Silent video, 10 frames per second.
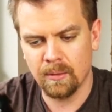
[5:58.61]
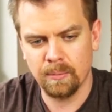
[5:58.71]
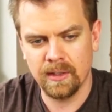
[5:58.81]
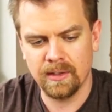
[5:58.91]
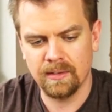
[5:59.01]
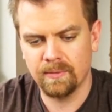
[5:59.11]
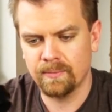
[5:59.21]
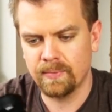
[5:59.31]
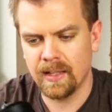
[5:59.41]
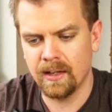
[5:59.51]
But
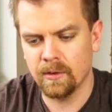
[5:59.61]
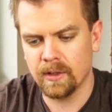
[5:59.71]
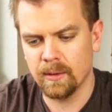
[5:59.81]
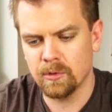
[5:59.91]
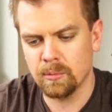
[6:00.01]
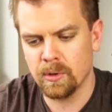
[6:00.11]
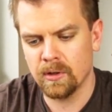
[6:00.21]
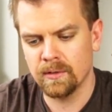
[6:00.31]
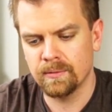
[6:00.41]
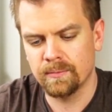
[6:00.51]
that all comes
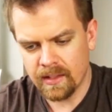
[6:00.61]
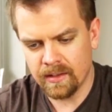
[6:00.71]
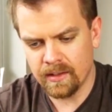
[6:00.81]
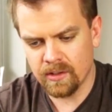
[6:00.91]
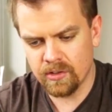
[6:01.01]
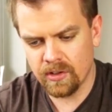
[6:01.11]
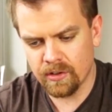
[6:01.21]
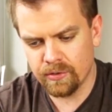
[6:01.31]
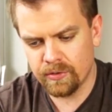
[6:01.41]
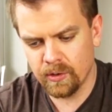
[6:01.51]
apart. And there's
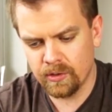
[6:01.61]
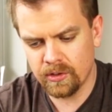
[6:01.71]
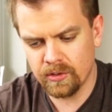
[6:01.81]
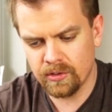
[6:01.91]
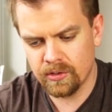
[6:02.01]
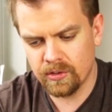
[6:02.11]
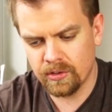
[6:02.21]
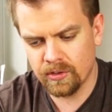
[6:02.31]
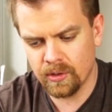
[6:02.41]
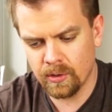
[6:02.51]
our filters.
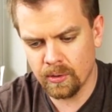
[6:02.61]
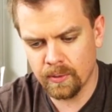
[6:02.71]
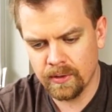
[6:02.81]
So